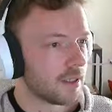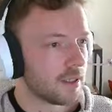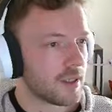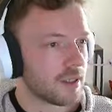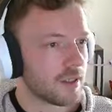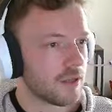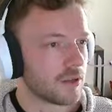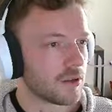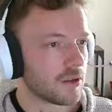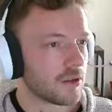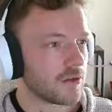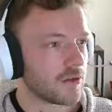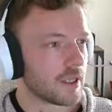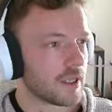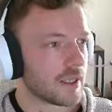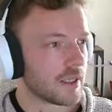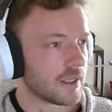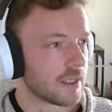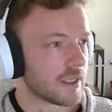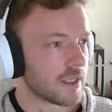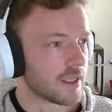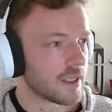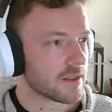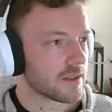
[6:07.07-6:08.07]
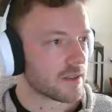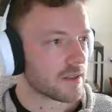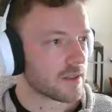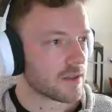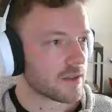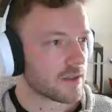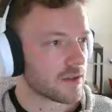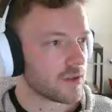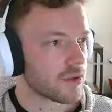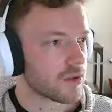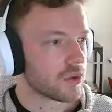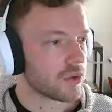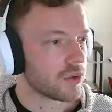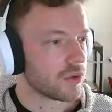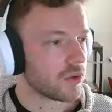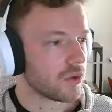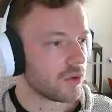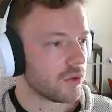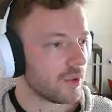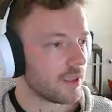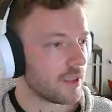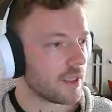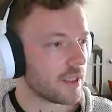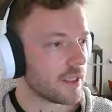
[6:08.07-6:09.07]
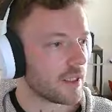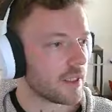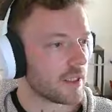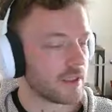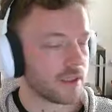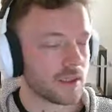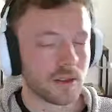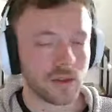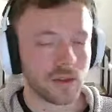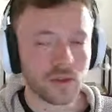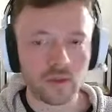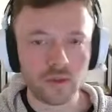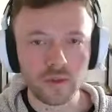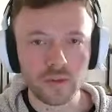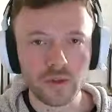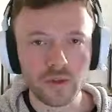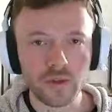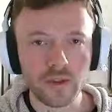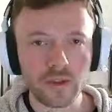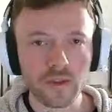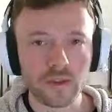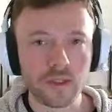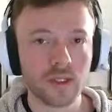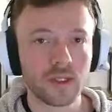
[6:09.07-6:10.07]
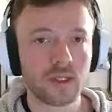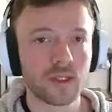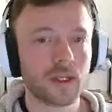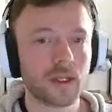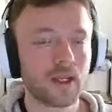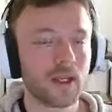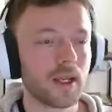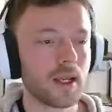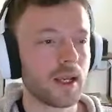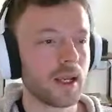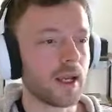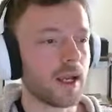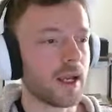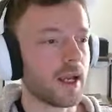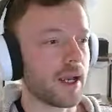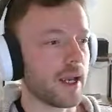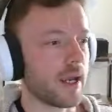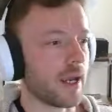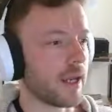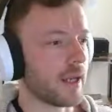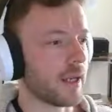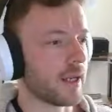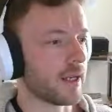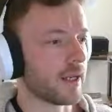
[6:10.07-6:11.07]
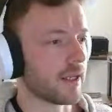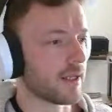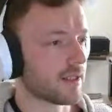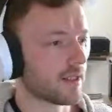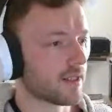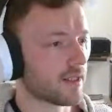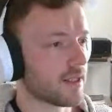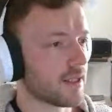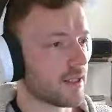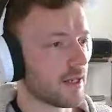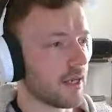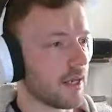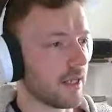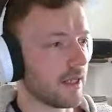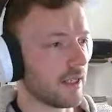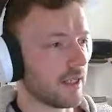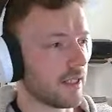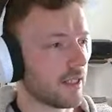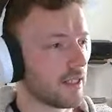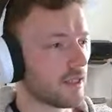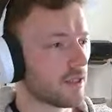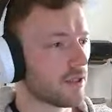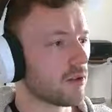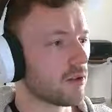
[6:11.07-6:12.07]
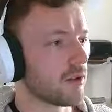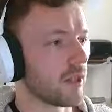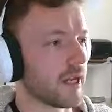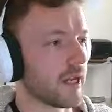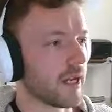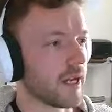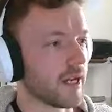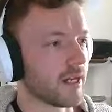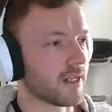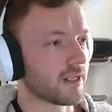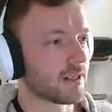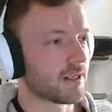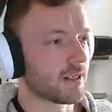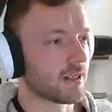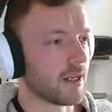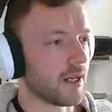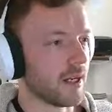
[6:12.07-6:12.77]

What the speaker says: You'll find a link to this tool in the description and a link to that